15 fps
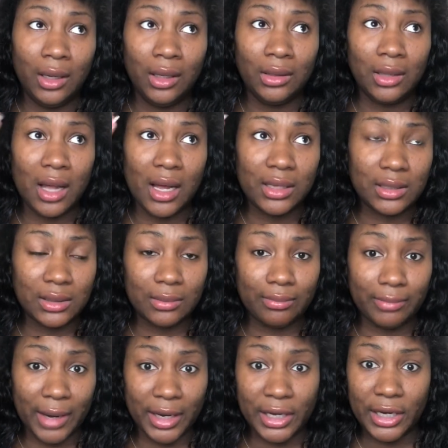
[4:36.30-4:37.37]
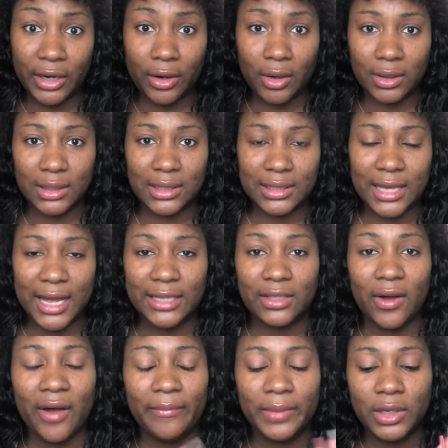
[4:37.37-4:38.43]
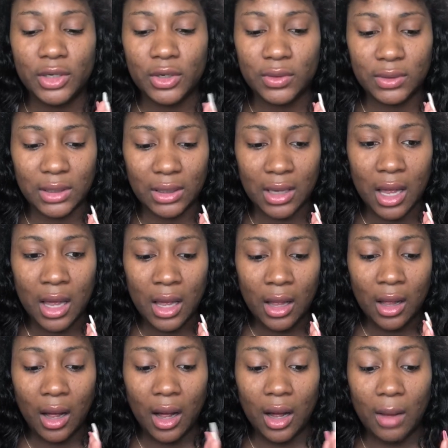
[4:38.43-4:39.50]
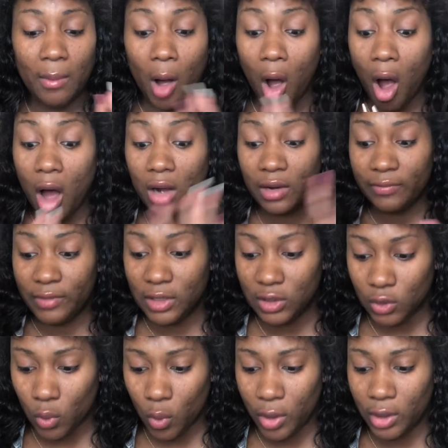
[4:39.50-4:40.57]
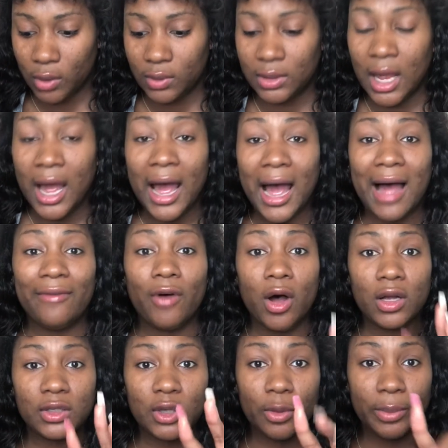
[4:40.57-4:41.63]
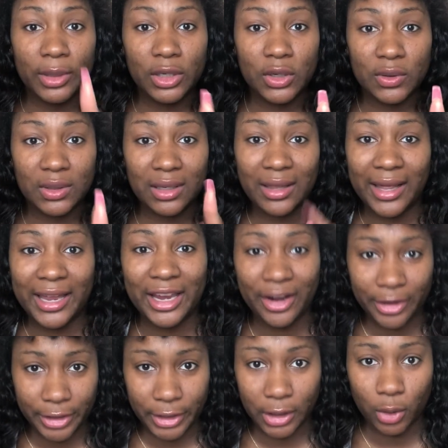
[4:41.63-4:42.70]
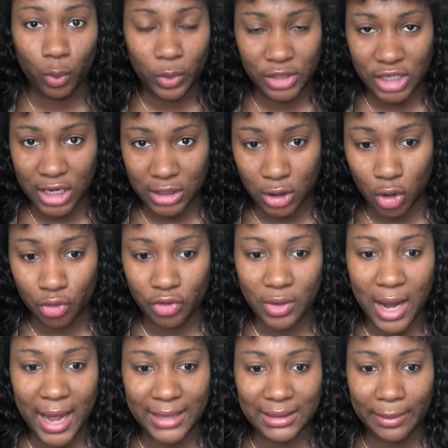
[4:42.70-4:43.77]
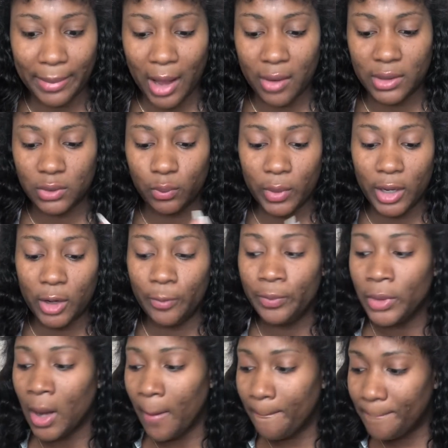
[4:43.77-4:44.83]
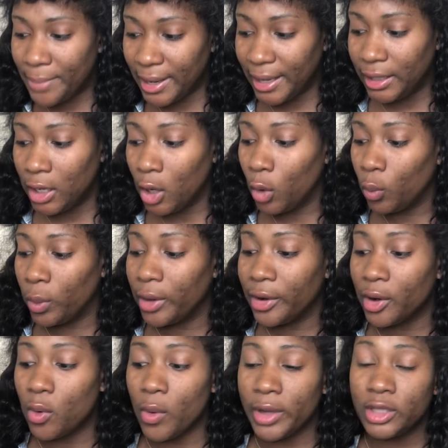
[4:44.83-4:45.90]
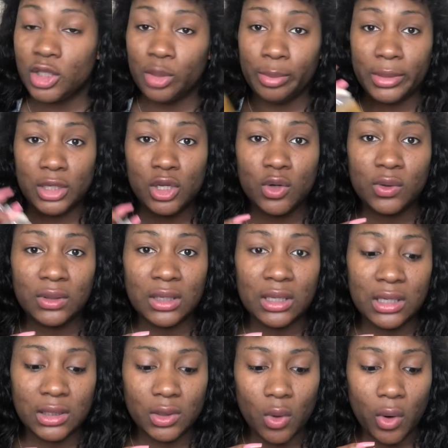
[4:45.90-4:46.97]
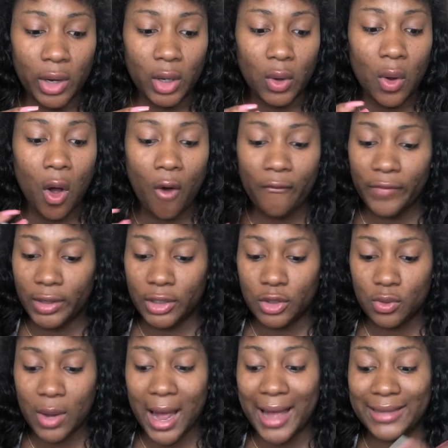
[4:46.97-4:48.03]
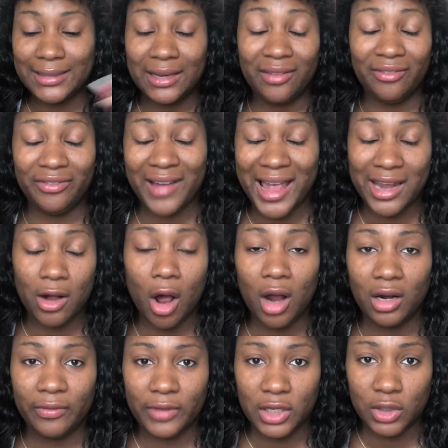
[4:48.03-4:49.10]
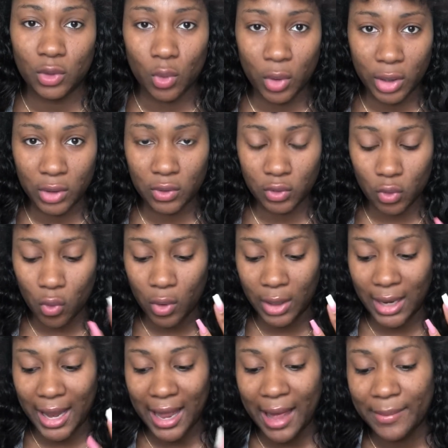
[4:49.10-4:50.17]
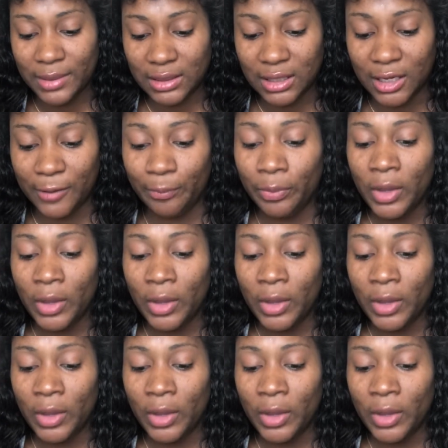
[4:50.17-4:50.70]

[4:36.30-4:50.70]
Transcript: lost my hair on the side. So I've been using all of these oils. I've also been using the hair dealer, which I told you guys about as well. But we're going to be using this oil. Hopefully you guys can find all of these oils on Amazon.